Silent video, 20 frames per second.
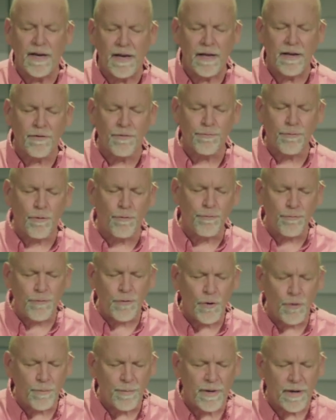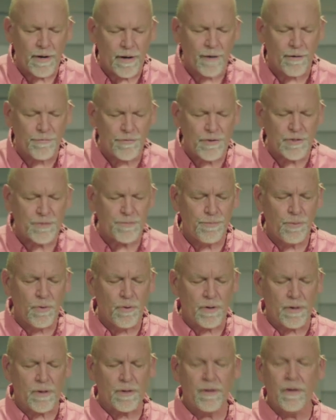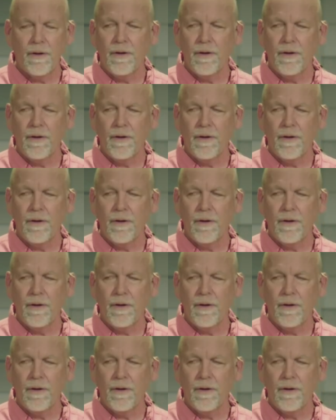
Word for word: and the fulfillment of this book.